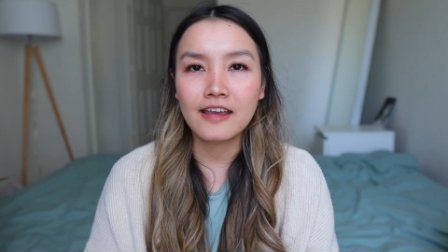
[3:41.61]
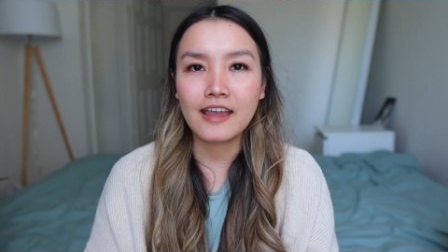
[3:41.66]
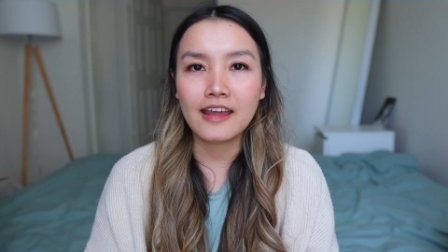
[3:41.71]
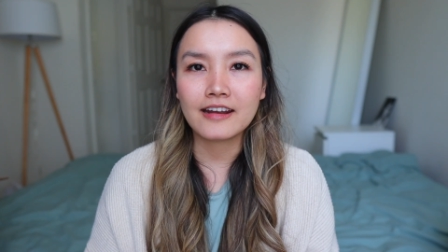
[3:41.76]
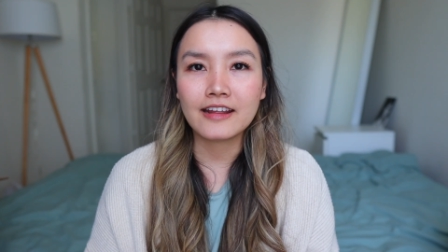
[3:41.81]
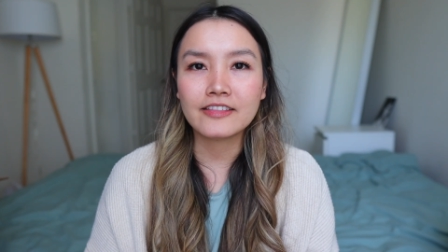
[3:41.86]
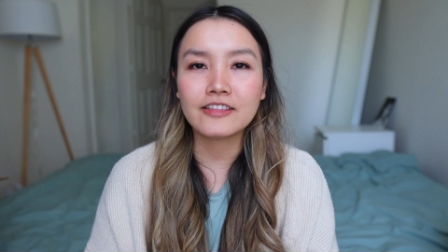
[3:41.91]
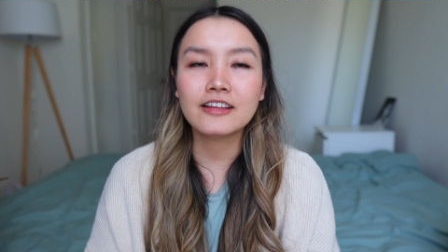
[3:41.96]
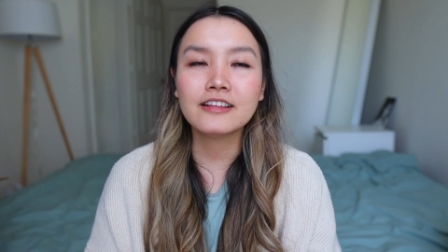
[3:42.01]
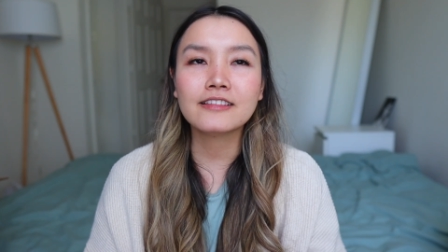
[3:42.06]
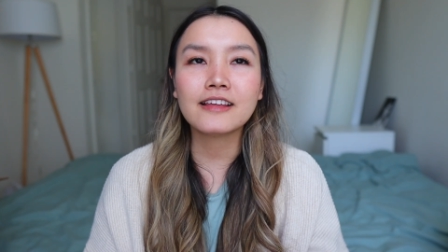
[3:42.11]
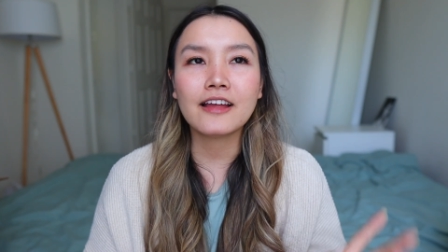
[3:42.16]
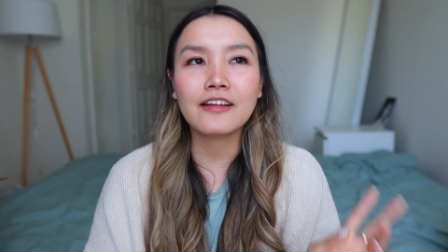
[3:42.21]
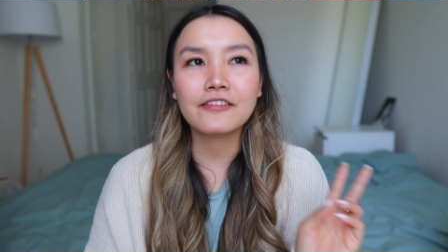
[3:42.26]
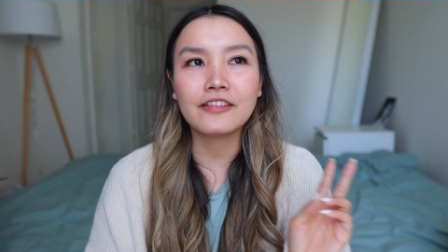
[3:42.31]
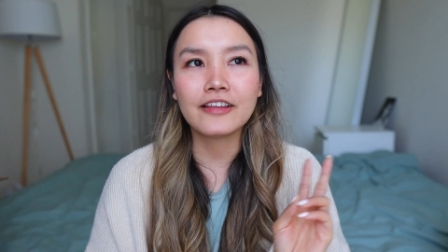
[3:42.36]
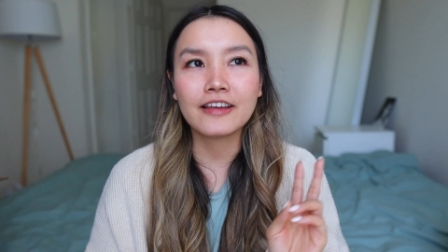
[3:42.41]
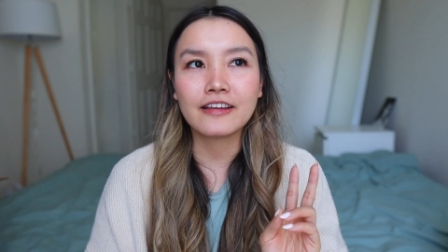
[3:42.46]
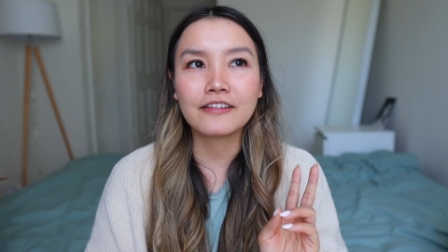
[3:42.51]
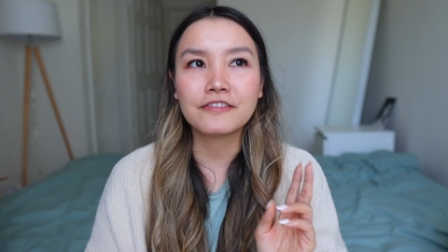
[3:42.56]
And I think
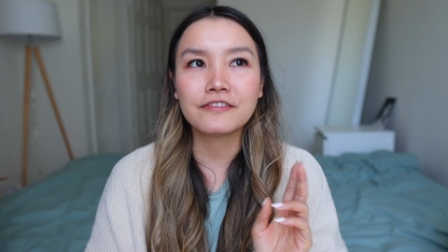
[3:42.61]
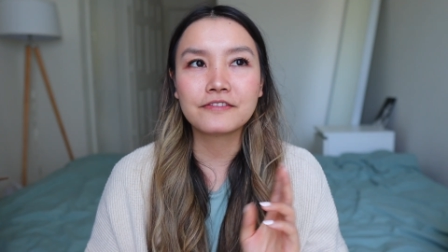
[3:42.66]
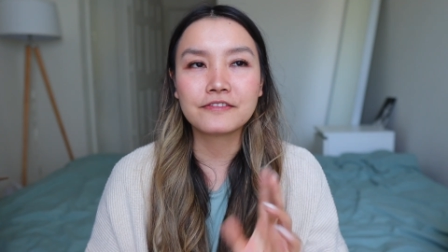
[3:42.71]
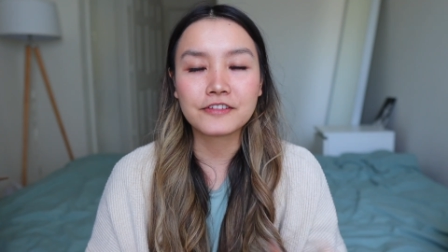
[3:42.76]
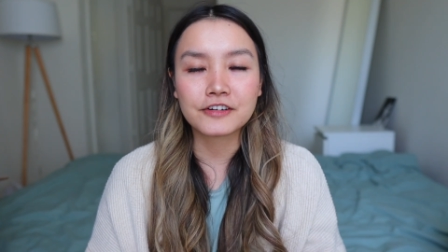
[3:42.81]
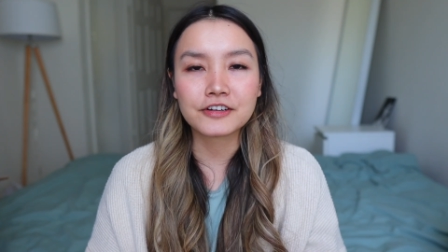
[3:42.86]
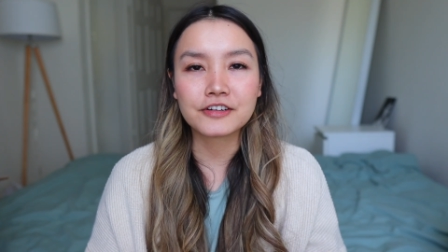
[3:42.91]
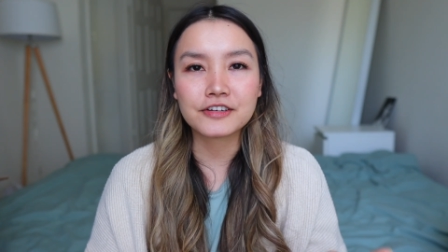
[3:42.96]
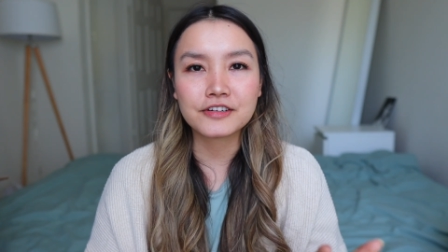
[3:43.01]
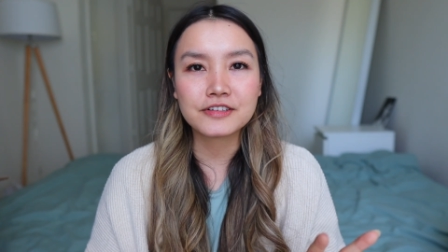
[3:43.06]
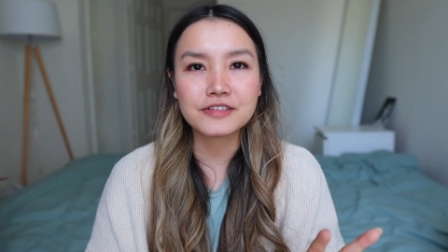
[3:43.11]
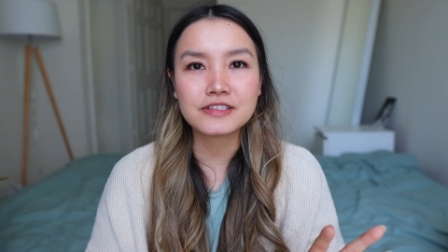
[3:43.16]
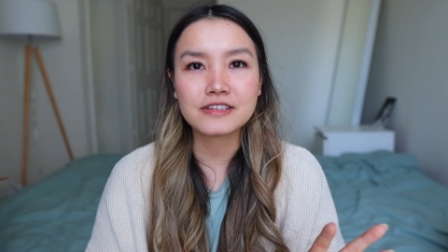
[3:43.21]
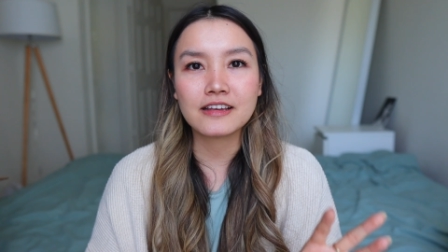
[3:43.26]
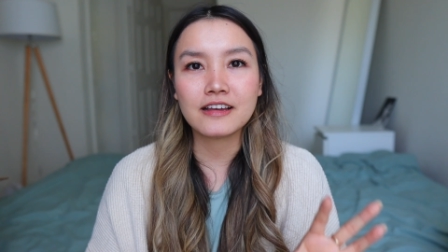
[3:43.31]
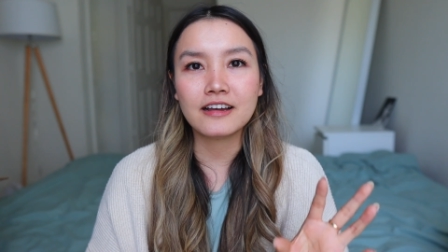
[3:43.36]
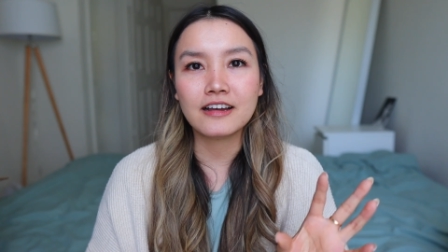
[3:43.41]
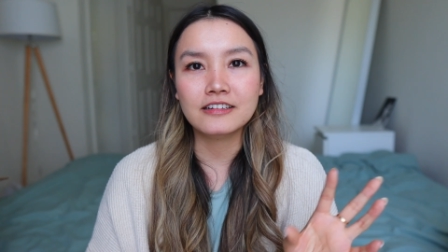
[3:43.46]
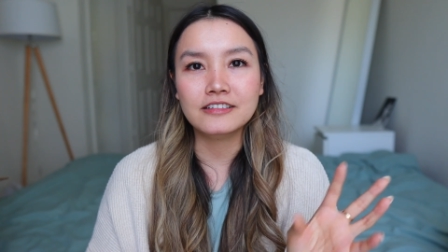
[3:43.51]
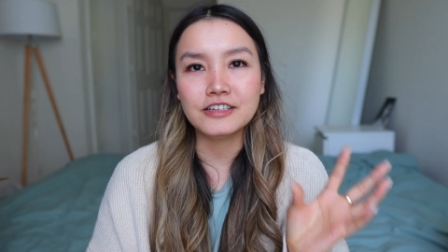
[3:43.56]
that like first
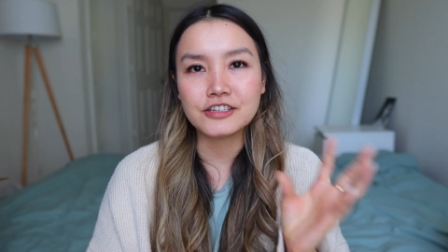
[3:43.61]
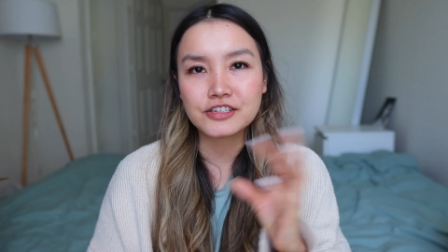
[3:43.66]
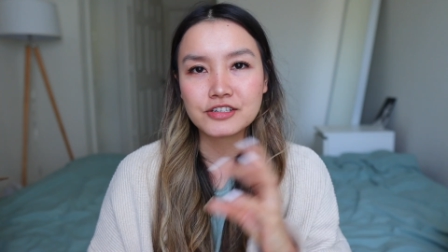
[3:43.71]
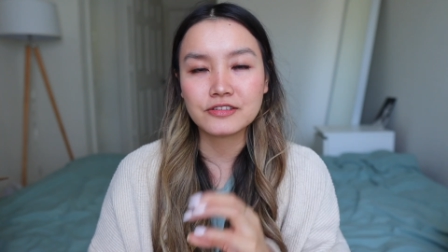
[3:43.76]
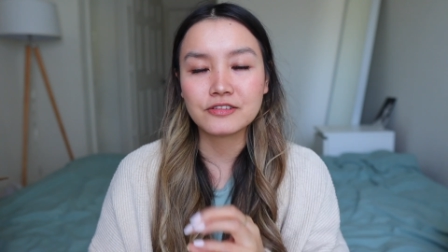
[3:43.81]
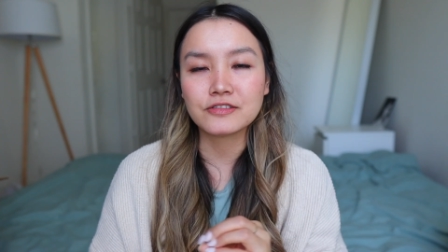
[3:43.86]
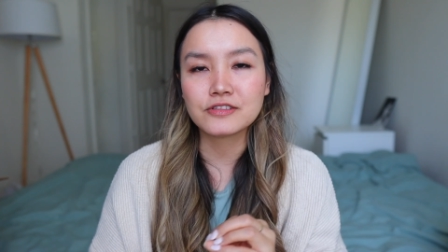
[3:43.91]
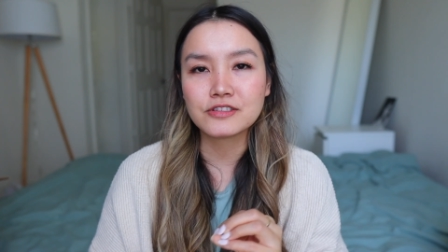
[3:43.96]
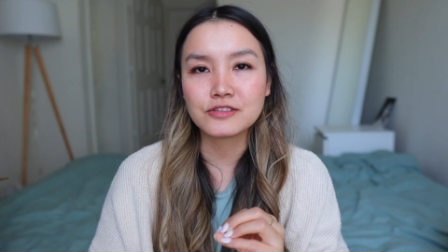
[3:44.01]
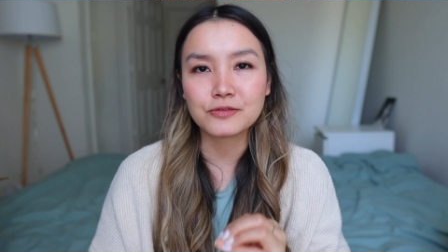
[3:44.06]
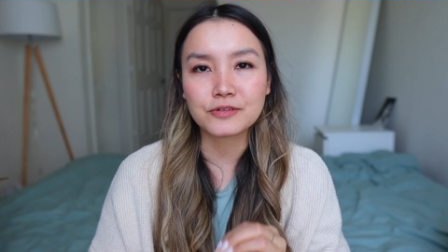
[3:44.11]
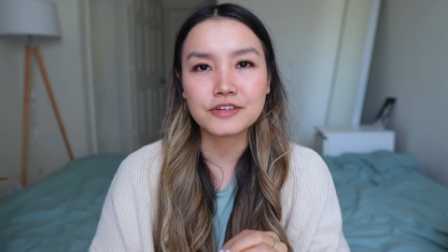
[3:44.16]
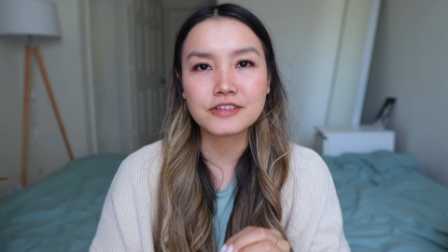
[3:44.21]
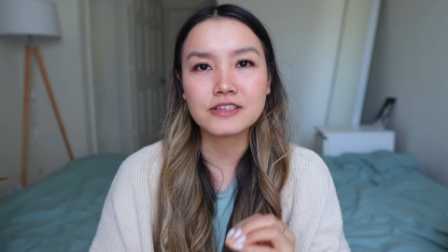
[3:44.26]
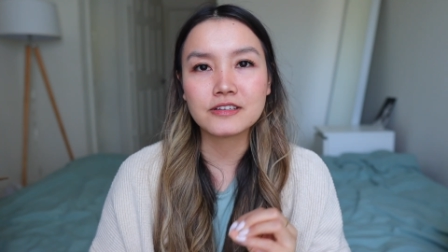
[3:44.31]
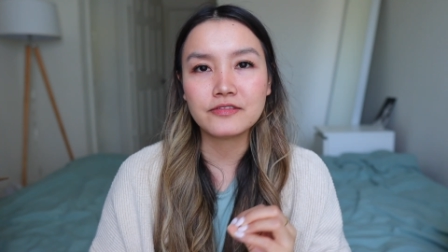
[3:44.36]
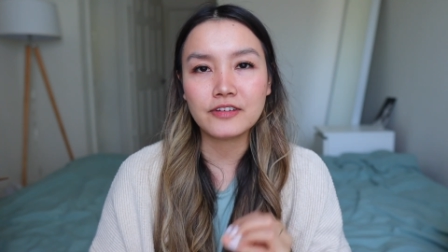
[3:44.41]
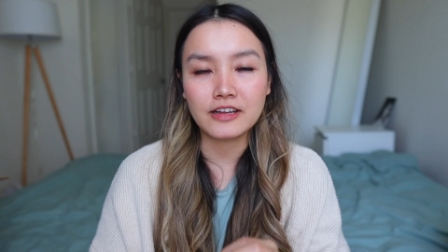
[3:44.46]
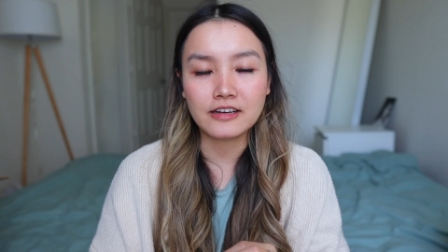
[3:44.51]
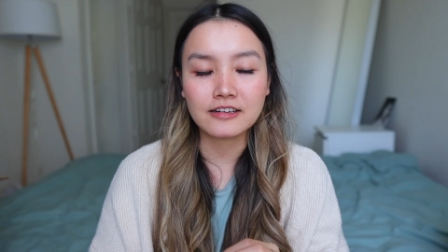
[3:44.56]
additional
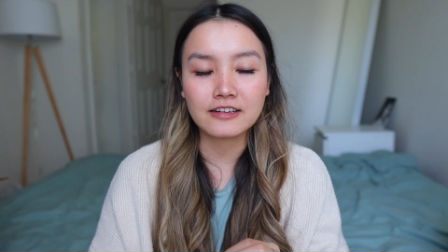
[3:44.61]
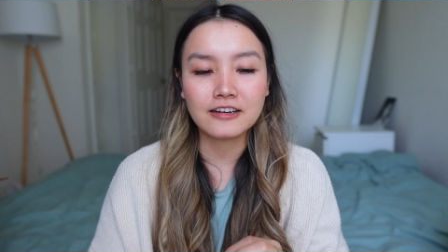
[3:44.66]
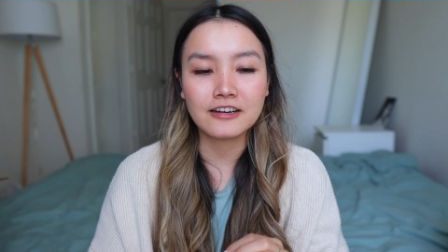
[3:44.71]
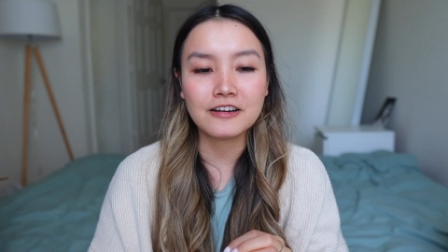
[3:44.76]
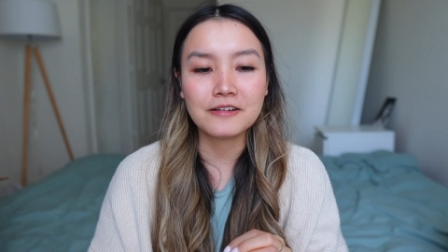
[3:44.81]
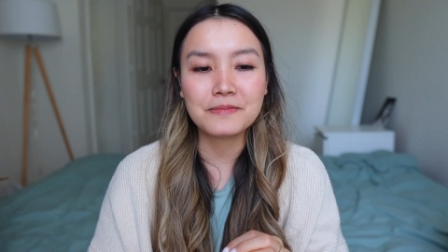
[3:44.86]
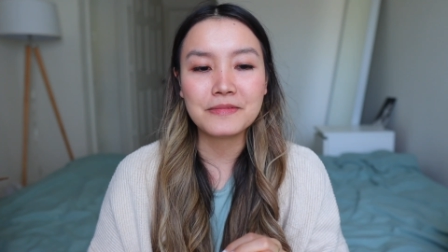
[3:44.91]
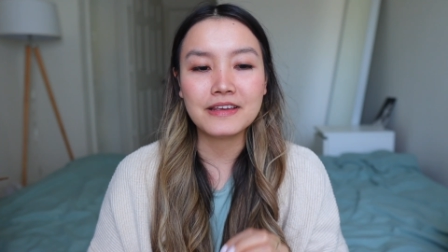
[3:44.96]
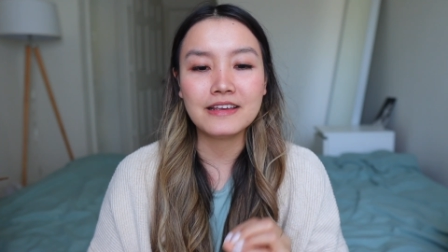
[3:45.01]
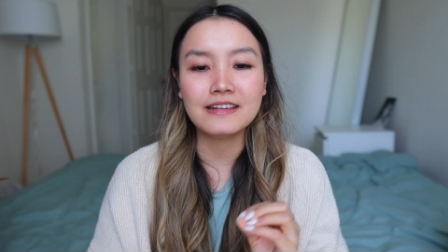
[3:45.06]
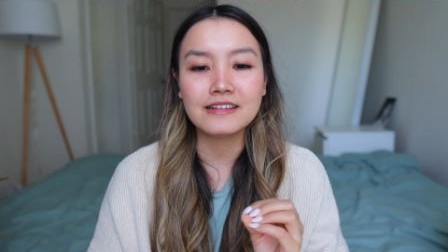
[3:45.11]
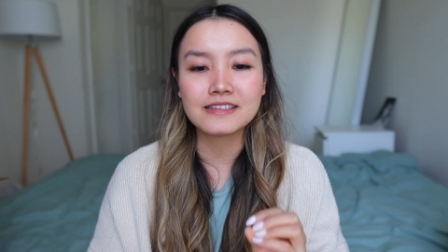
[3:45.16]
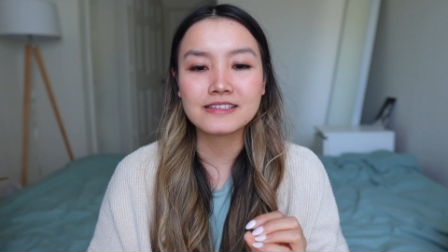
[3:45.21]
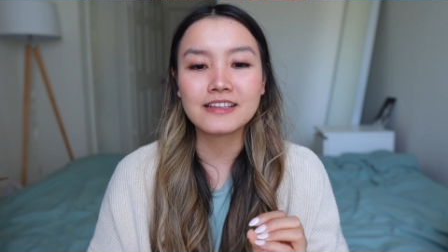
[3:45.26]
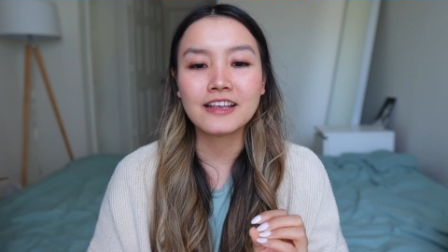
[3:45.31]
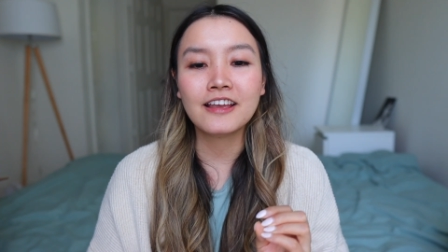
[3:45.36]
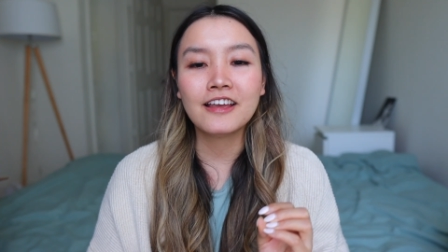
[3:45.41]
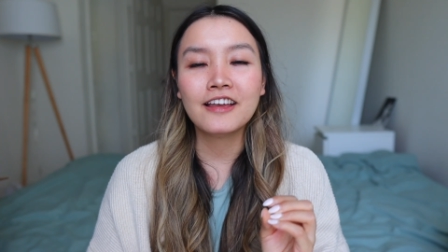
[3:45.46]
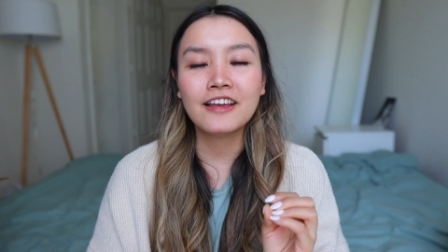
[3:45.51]
source of income is